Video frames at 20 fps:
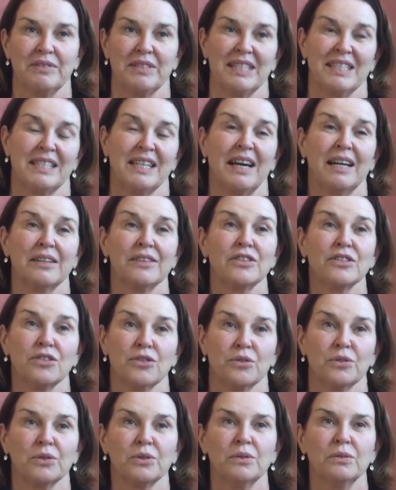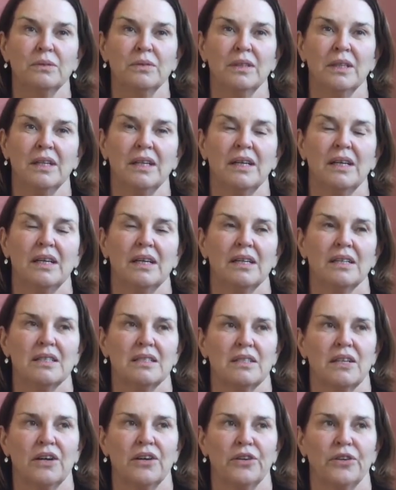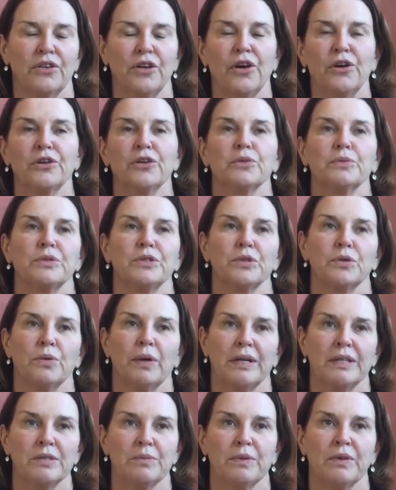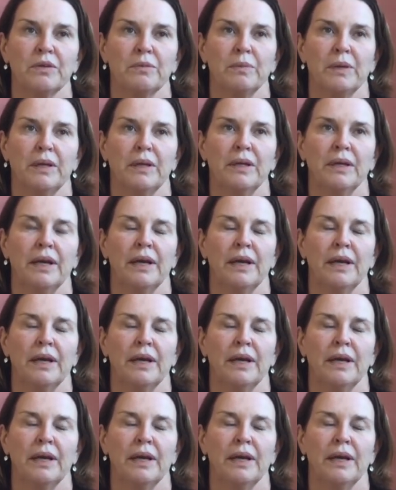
I even started school. So yoga was always with me,